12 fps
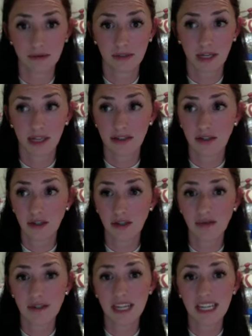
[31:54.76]
It's 2
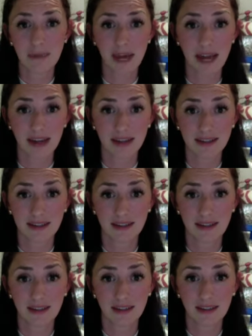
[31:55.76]
6-packs.
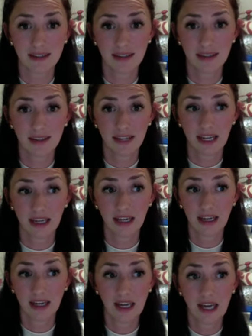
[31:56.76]
Like,
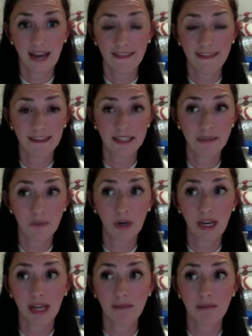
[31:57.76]
at this
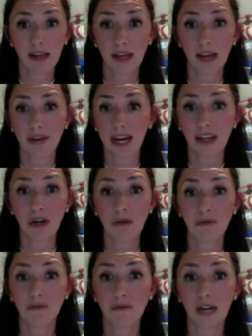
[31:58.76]
point in my life, I
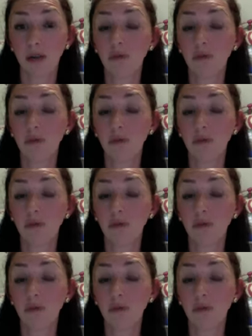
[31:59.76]
don't